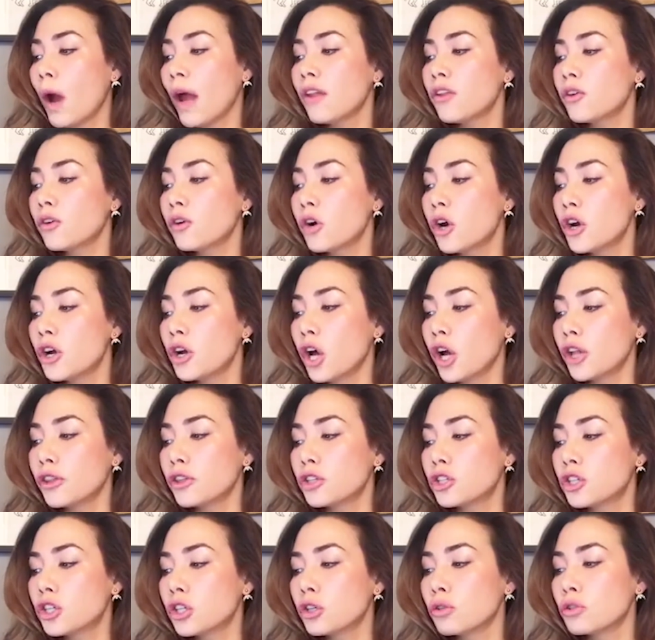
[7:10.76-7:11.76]
whether or
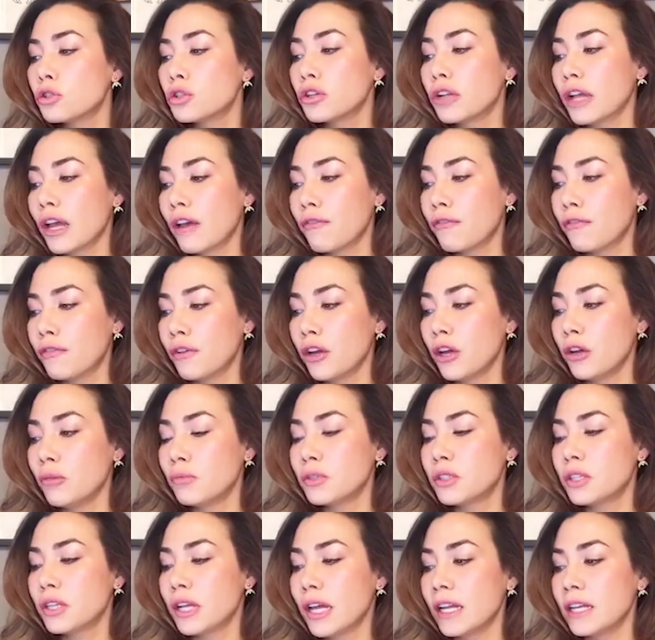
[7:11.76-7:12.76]
not the show should have
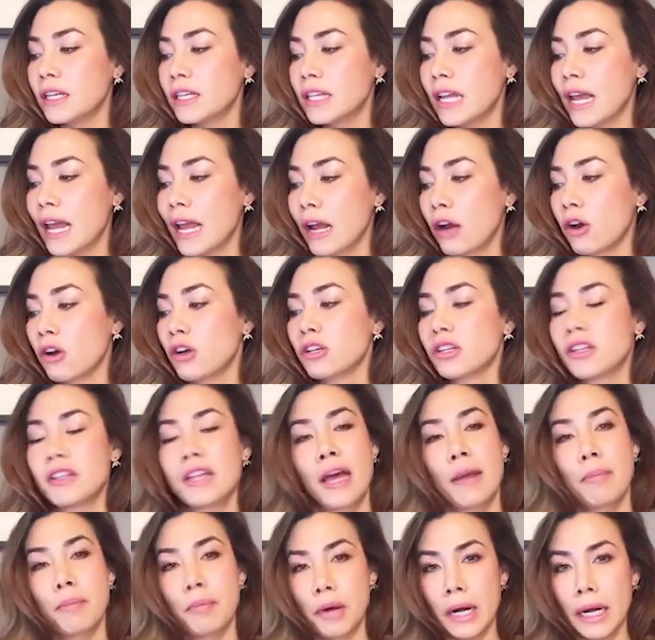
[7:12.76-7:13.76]
filmed and
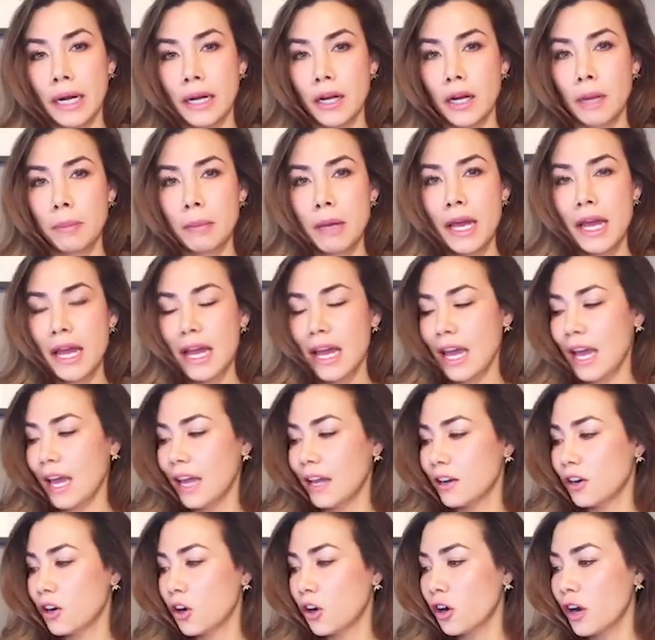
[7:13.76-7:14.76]
aired that breakup.
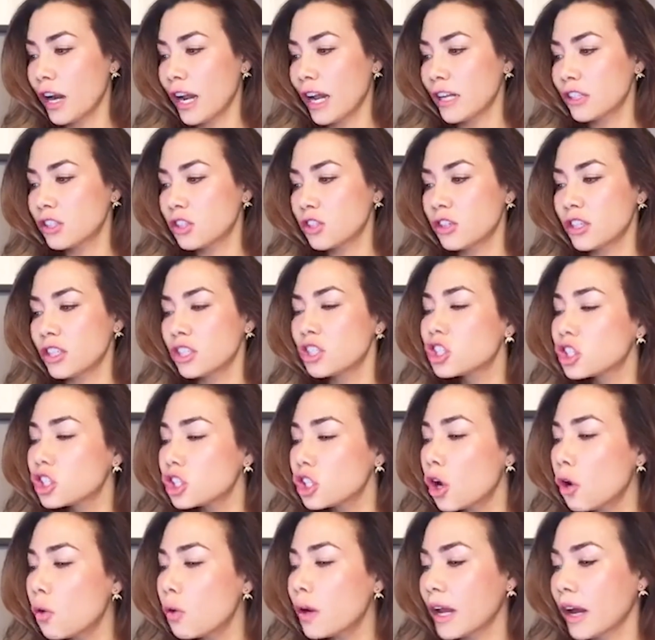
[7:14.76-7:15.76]
And her answer is
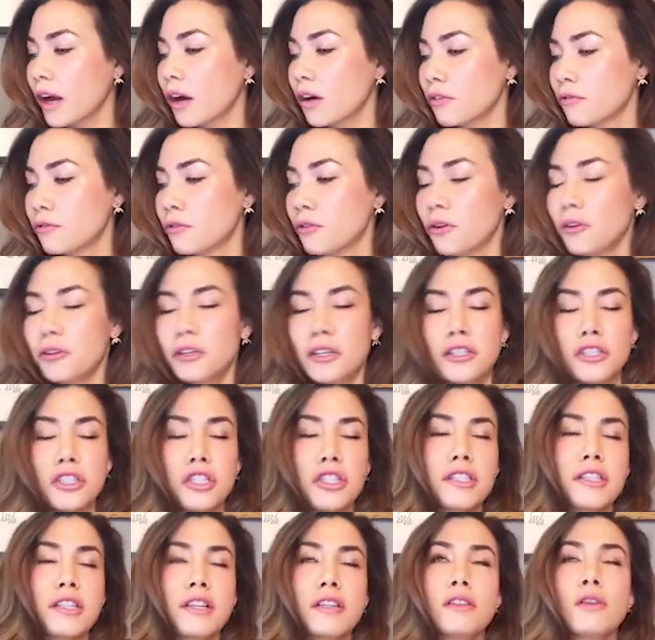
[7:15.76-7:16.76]
so careful.
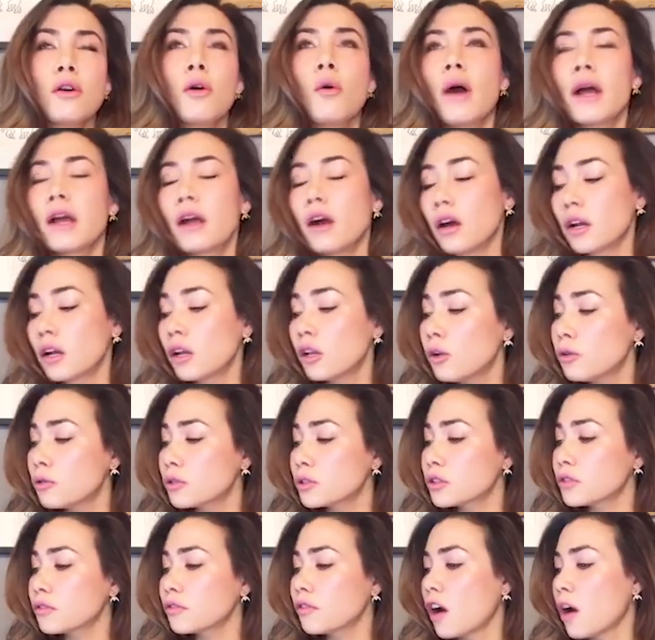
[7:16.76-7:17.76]
And she says, oh, I got
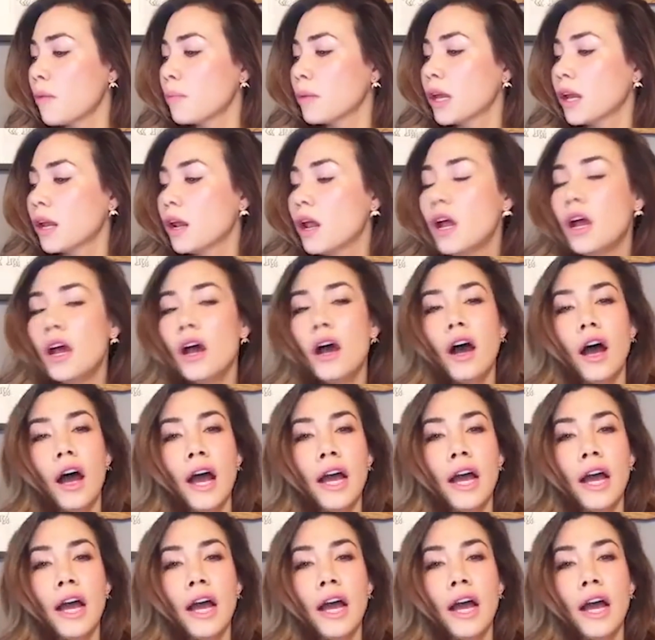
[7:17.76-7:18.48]
closure from it.